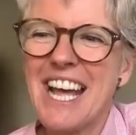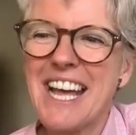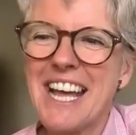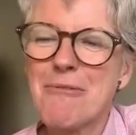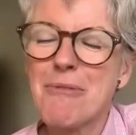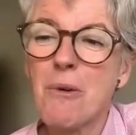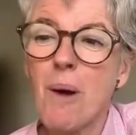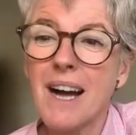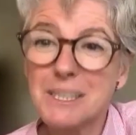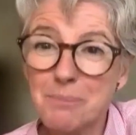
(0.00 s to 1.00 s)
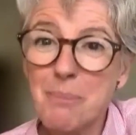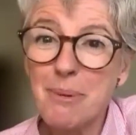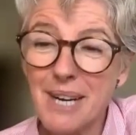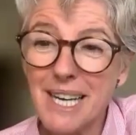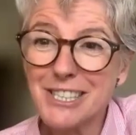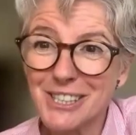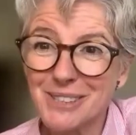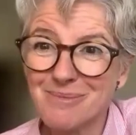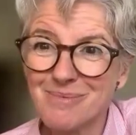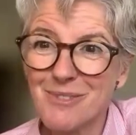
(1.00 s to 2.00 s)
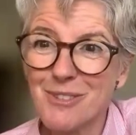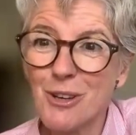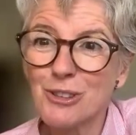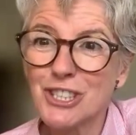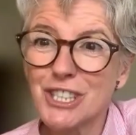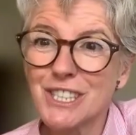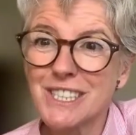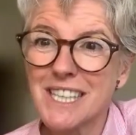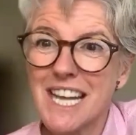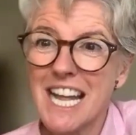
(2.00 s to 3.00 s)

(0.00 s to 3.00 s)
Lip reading: requires preparation, not just